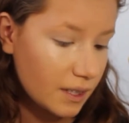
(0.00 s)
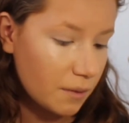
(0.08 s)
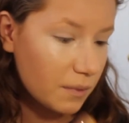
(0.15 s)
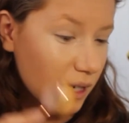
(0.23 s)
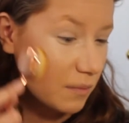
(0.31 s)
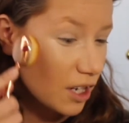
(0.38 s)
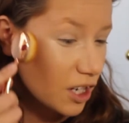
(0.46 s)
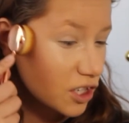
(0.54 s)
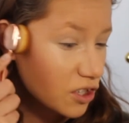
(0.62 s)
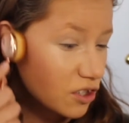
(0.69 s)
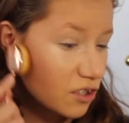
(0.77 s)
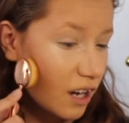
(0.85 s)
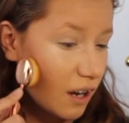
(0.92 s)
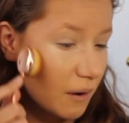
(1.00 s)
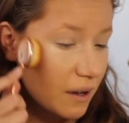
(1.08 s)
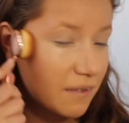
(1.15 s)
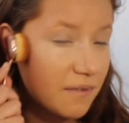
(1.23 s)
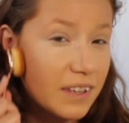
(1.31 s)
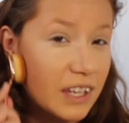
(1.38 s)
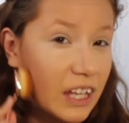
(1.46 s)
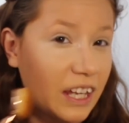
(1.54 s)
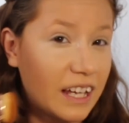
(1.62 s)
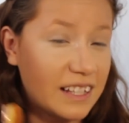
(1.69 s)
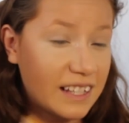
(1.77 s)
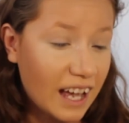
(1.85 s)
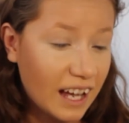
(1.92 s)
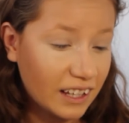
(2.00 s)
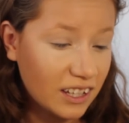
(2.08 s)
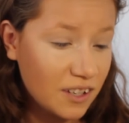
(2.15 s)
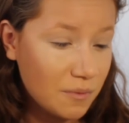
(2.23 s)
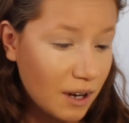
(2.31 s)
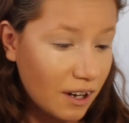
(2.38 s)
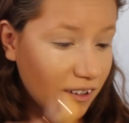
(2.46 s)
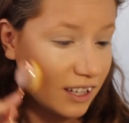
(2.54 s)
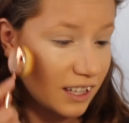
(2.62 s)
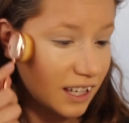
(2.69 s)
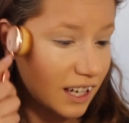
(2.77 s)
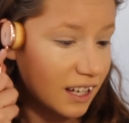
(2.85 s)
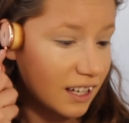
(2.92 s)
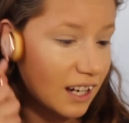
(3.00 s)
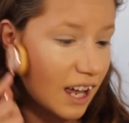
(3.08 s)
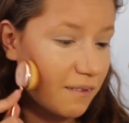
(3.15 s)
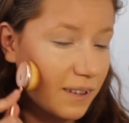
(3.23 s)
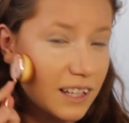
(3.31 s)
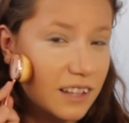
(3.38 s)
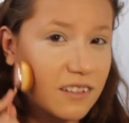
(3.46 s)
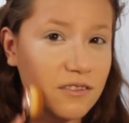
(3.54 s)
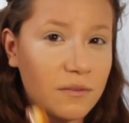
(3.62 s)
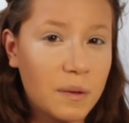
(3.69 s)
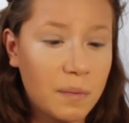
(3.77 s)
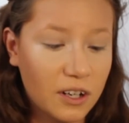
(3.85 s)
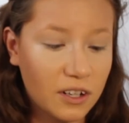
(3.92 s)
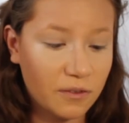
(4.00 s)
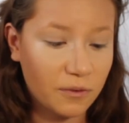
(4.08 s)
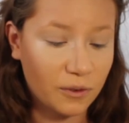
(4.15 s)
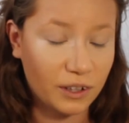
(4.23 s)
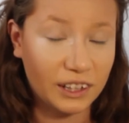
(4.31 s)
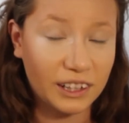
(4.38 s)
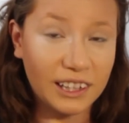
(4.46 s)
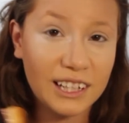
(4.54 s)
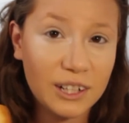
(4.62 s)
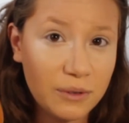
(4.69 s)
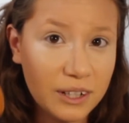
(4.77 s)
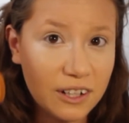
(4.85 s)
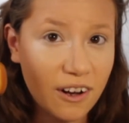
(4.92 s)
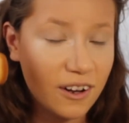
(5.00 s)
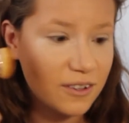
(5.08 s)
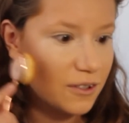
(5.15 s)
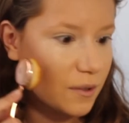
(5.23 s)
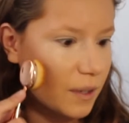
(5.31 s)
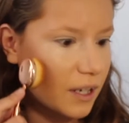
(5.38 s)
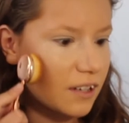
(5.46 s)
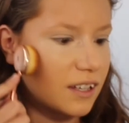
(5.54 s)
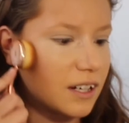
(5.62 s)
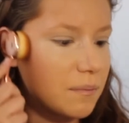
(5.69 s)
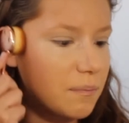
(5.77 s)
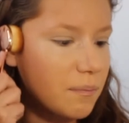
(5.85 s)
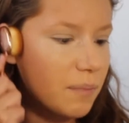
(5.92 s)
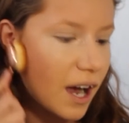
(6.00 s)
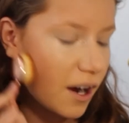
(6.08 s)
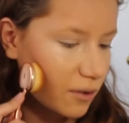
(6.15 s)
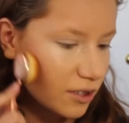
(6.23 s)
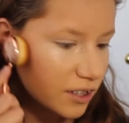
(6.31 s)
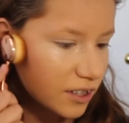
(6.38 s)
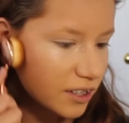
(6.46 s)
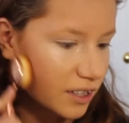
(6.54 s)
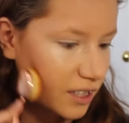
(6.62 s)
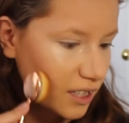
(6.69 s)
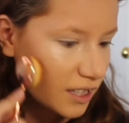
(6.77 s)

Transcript: But I'm not sure how I feel exactly about it yet. I feel like this would be better for a liquid contour, better than a powder,